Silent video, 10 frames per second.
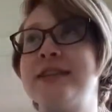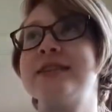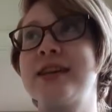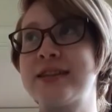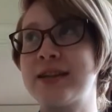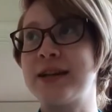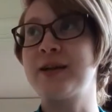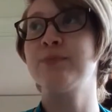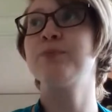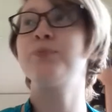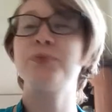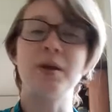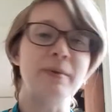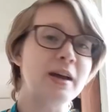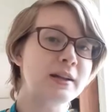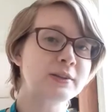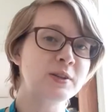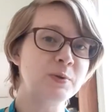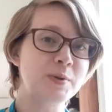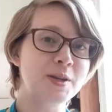Cecily. Let me not
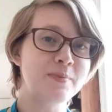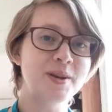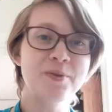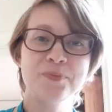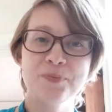exclude anybody.